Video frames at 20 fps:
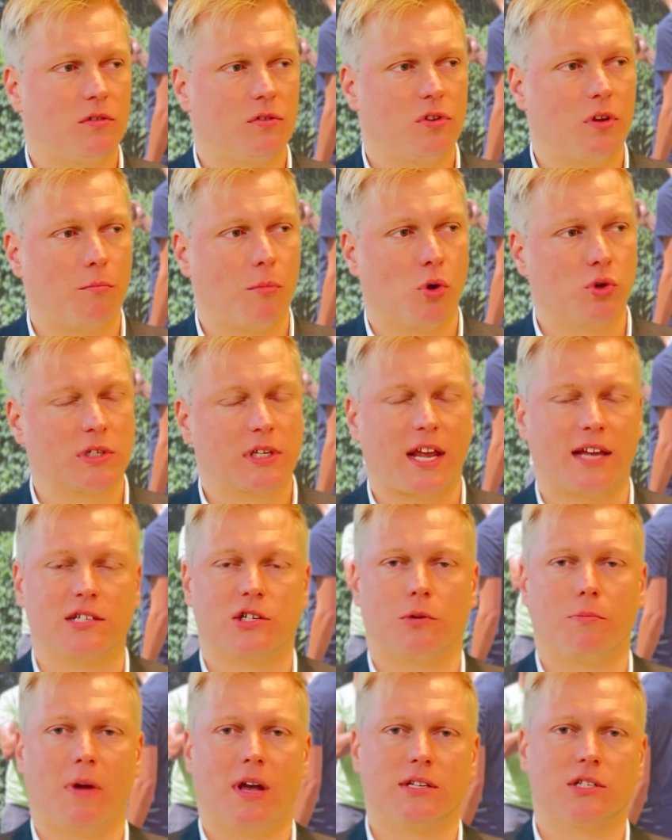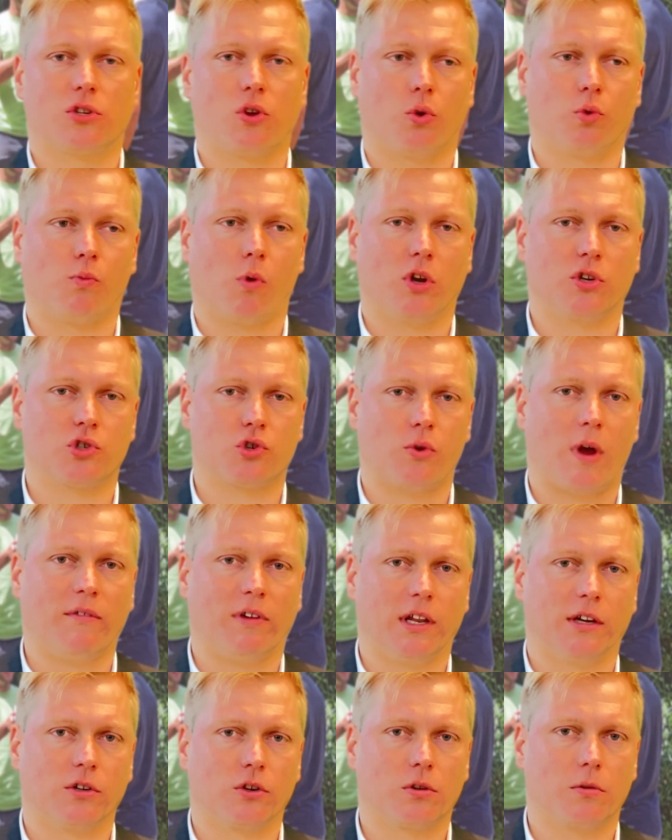the most customers don't want to
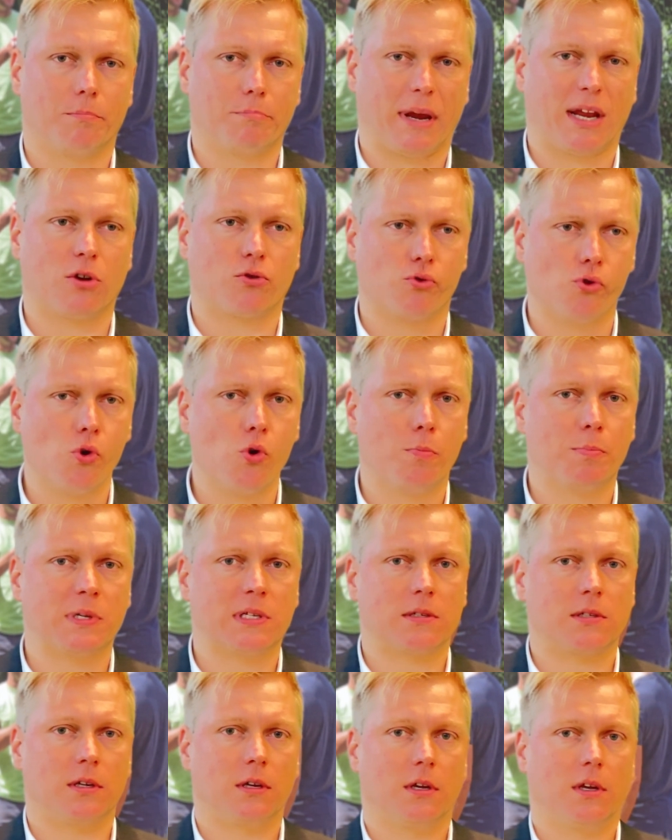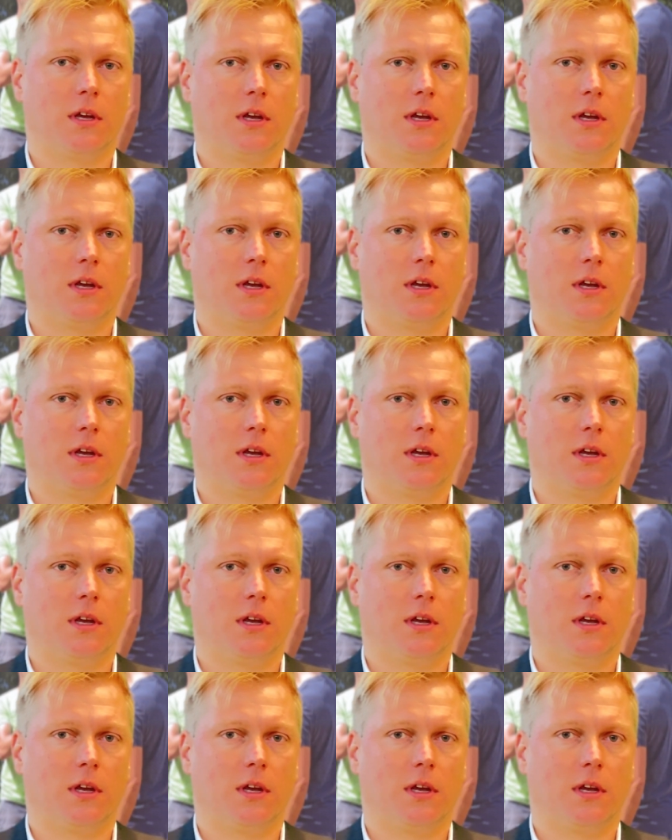travel in big groups.